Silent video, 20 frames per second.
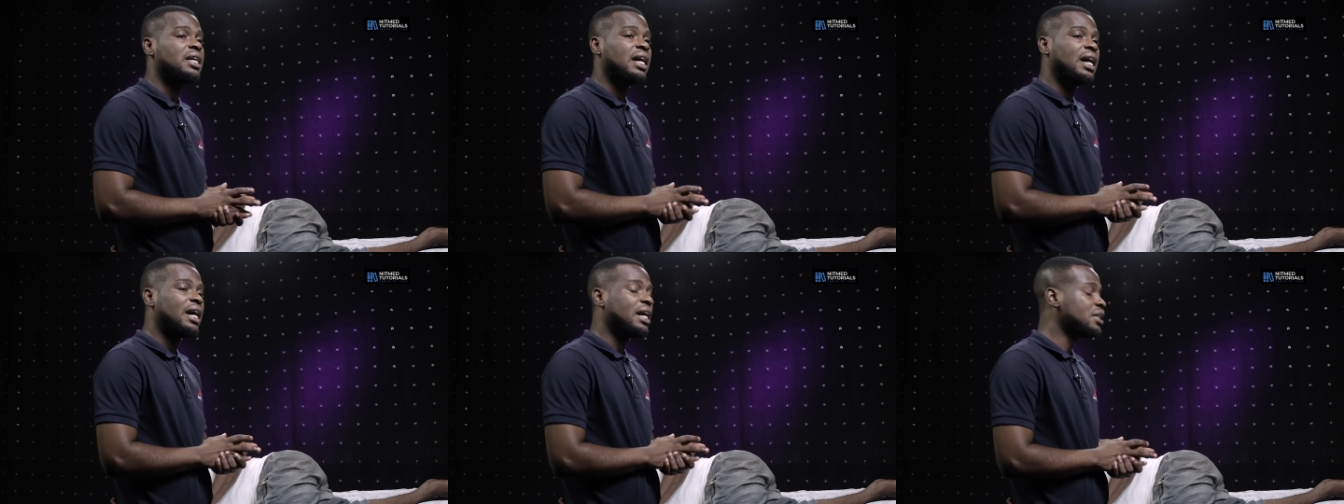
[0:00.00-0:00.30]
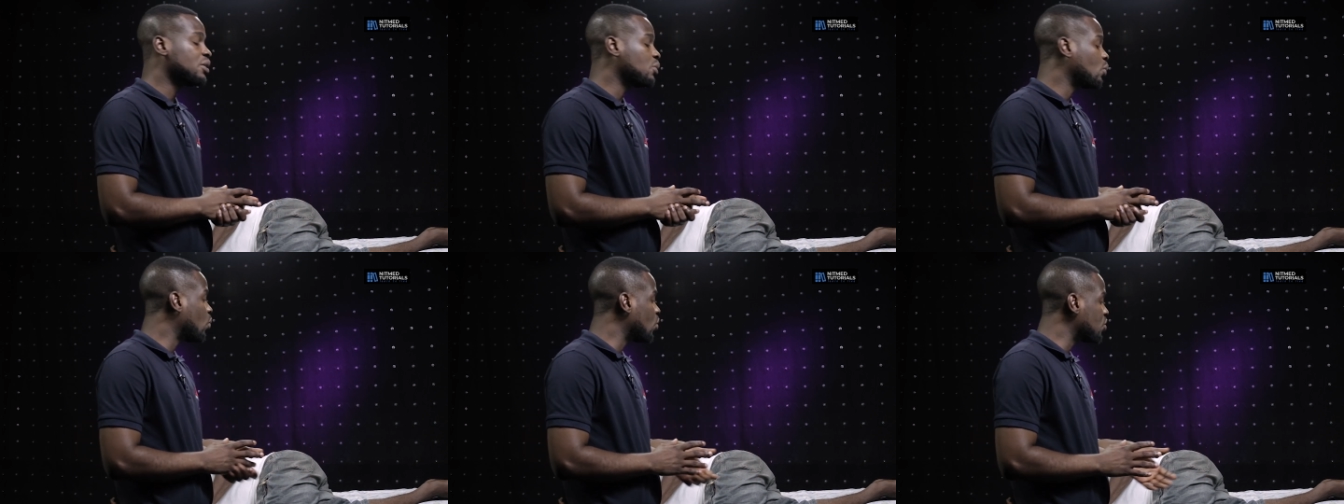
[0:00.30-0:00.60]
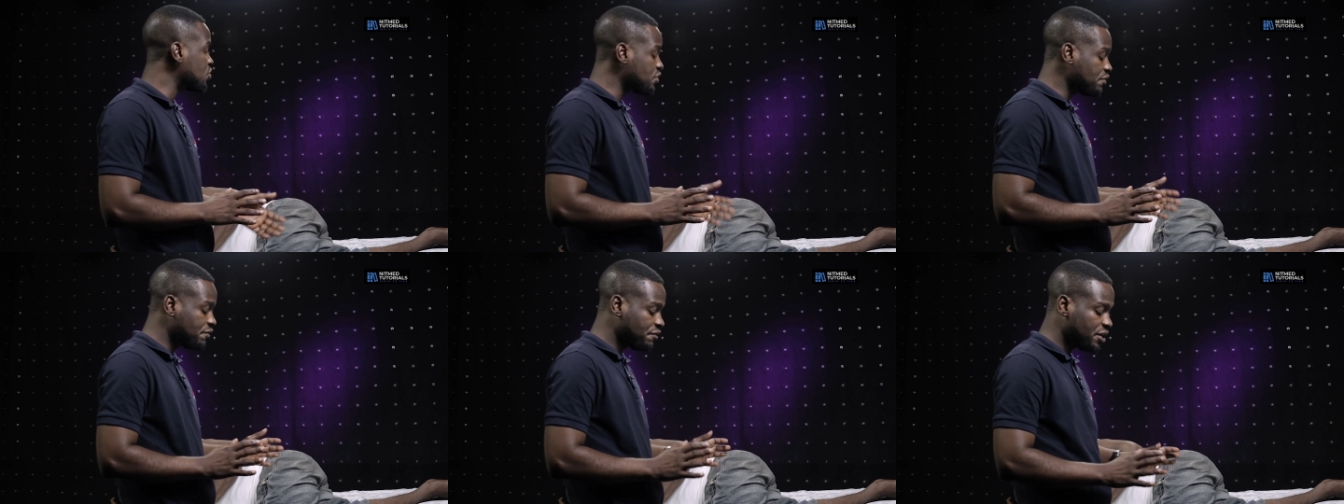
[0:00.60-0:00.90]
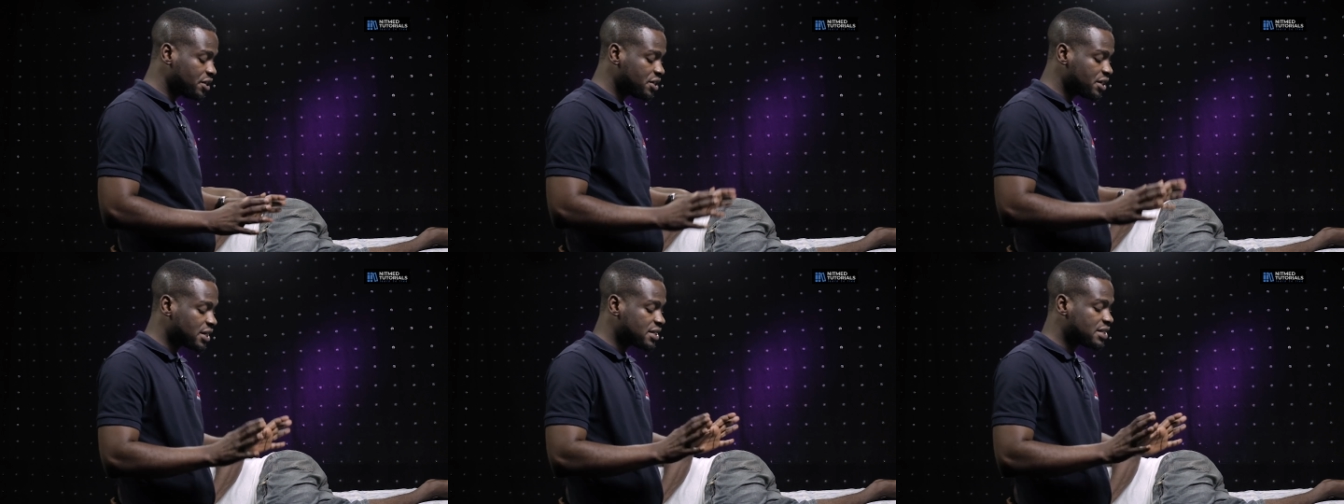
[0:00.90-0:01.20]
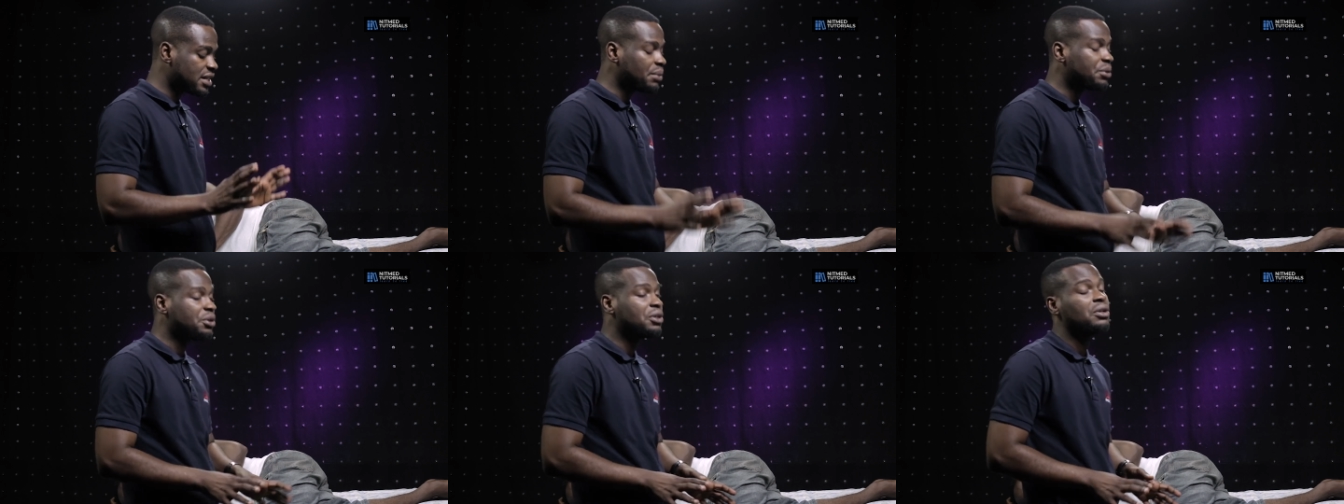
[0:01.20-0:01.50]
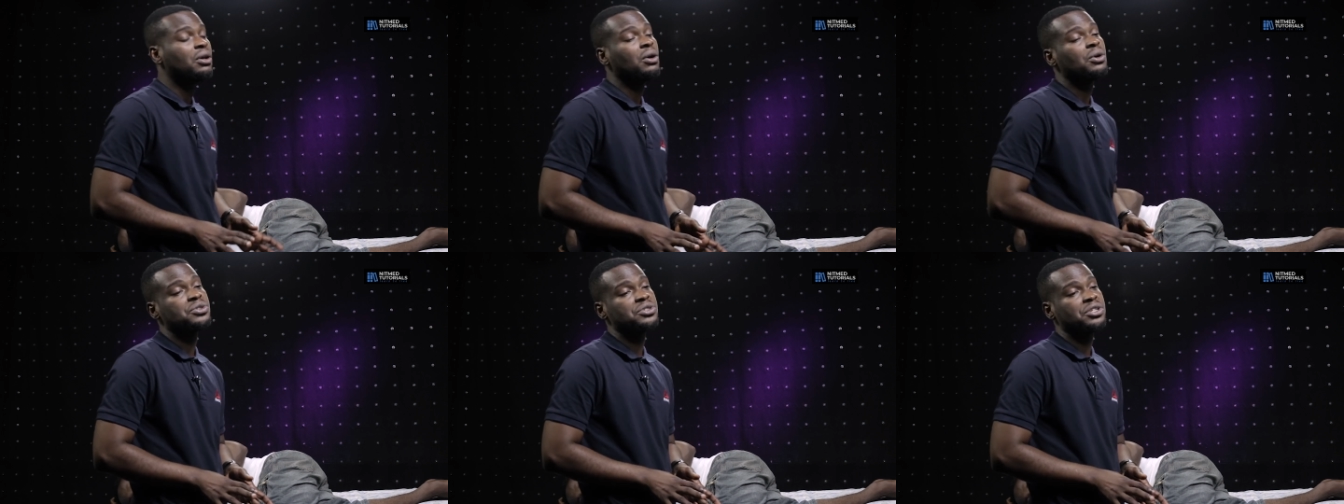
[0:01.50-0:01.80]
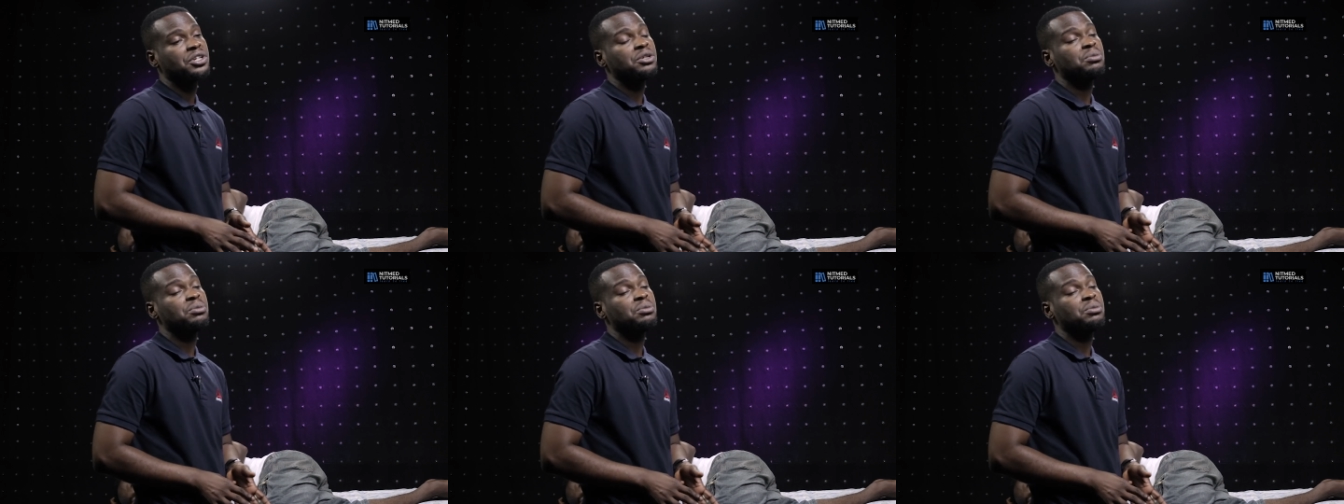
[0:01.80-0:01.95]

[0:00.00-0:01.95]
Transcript: And once you finish examining an ulcer,